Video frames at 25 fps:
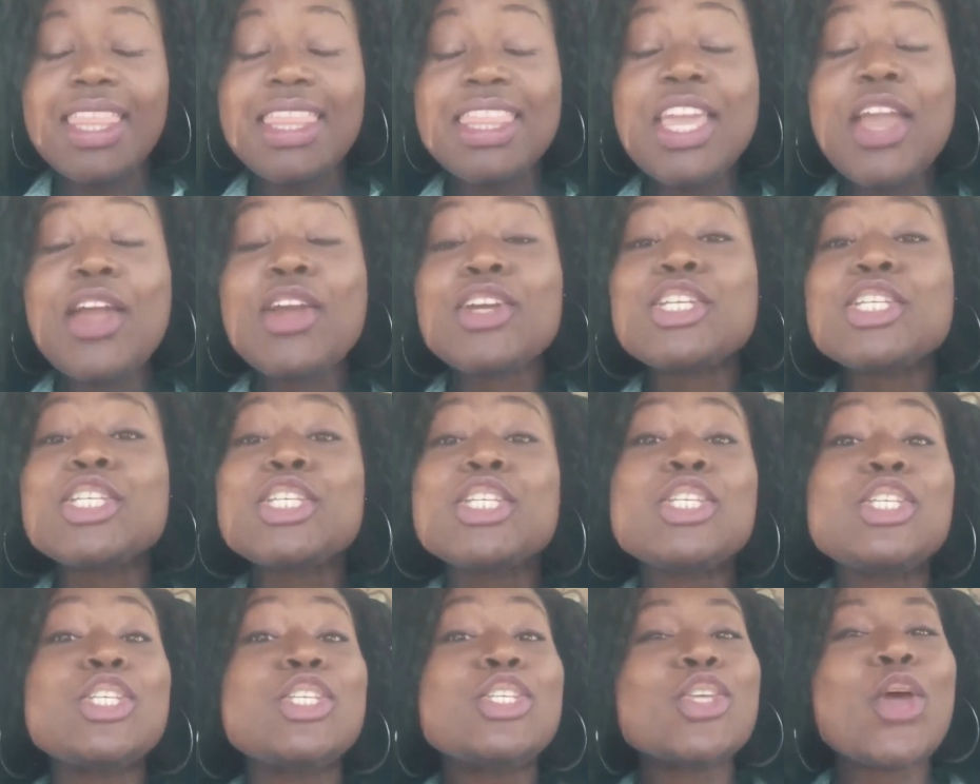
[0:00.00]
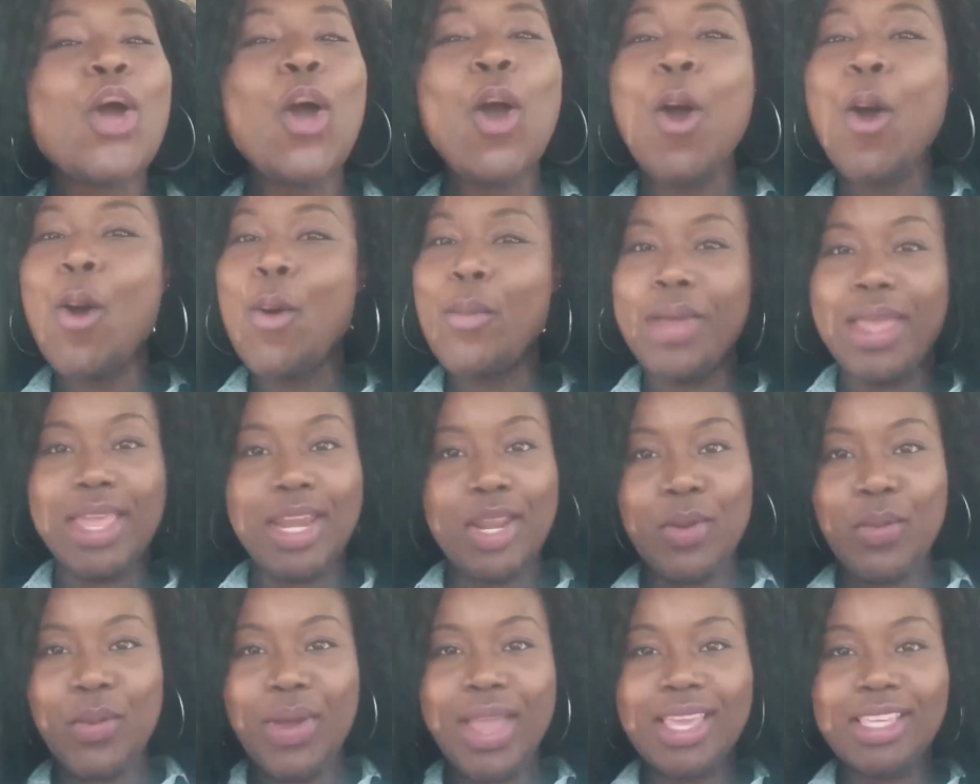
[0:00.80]
There are so
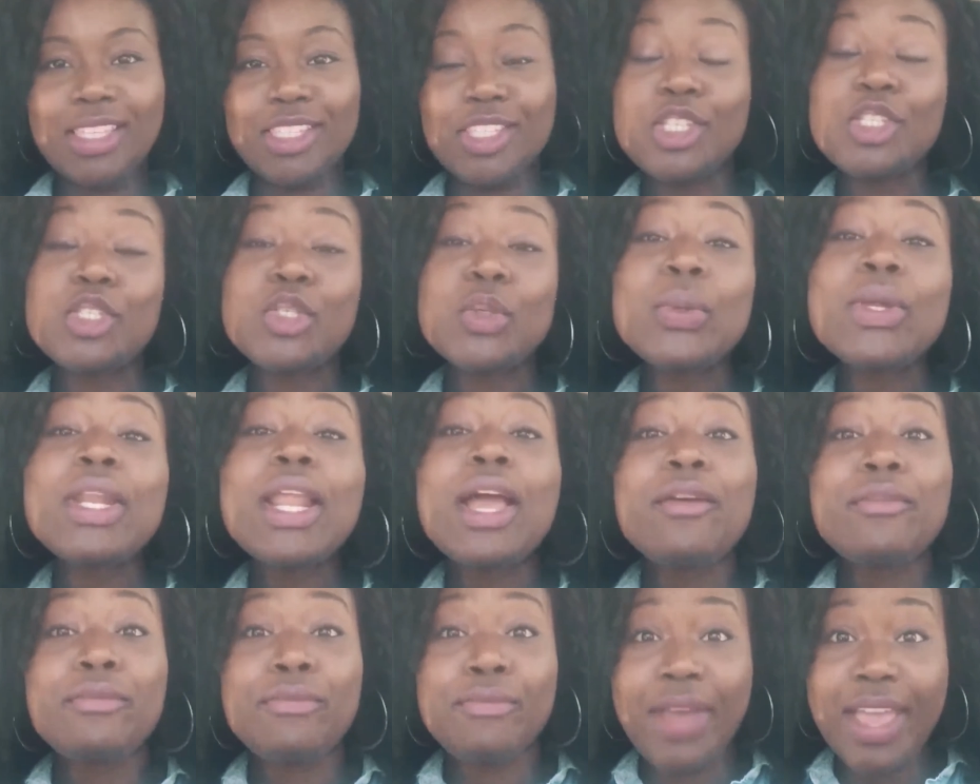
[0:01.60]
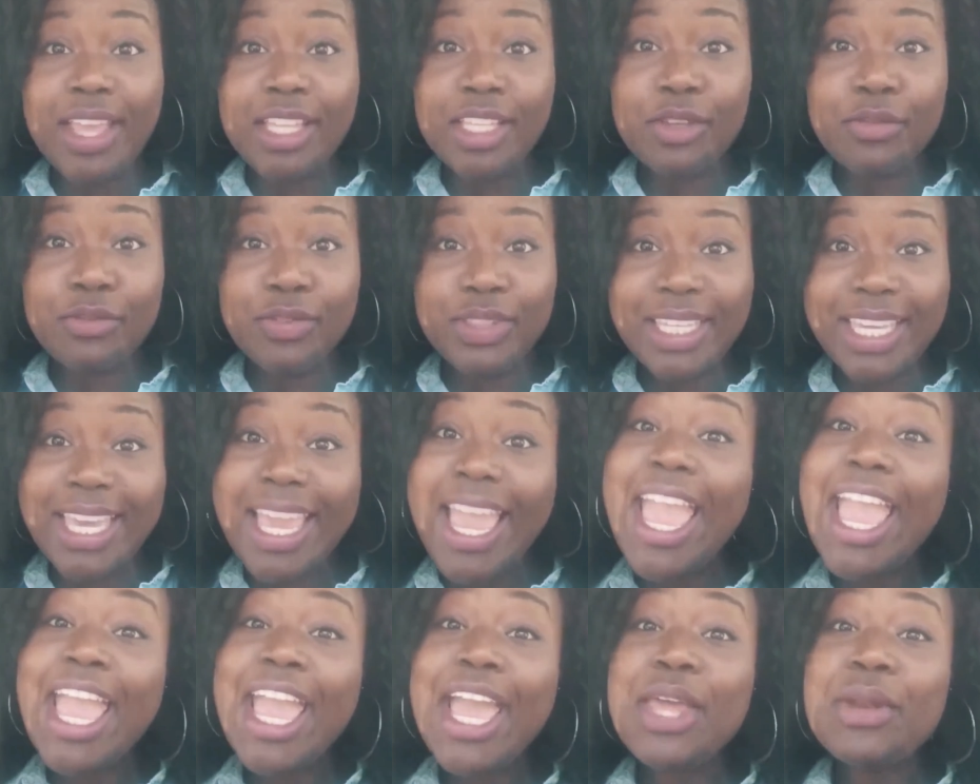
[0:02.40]
many ways to do it
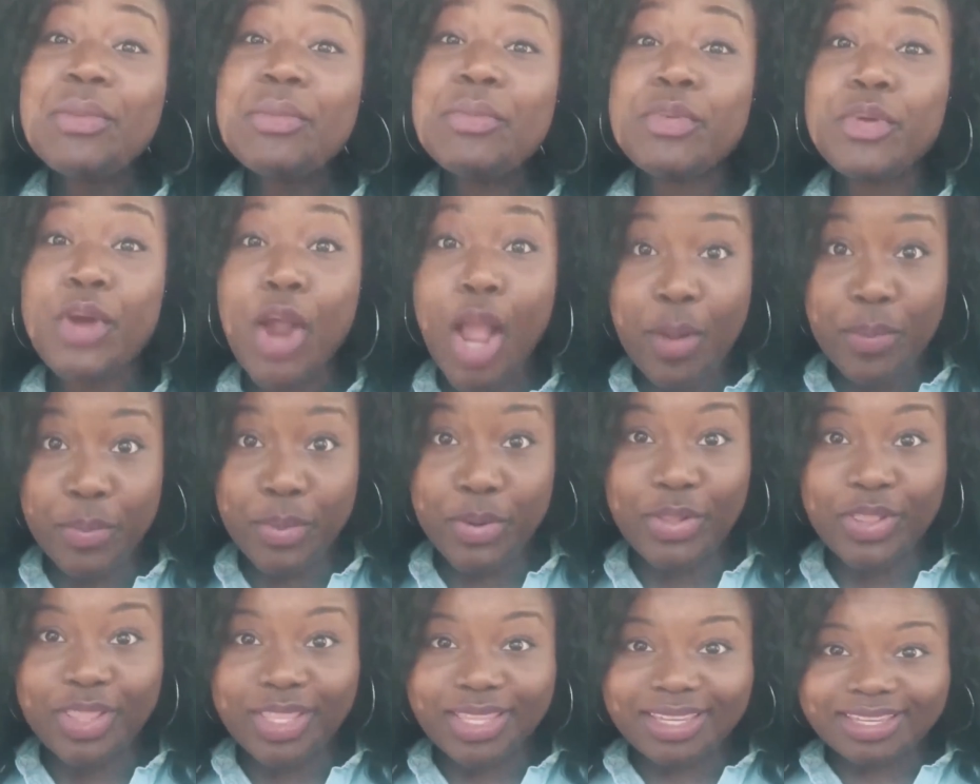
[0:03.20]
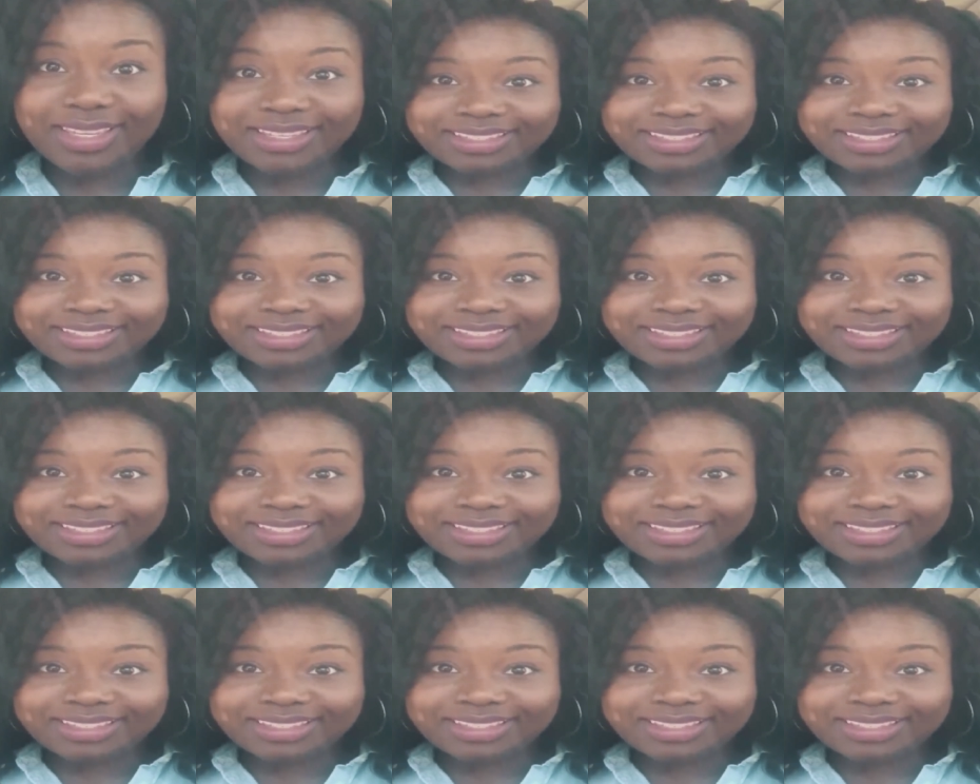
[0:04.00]
effectively and properly.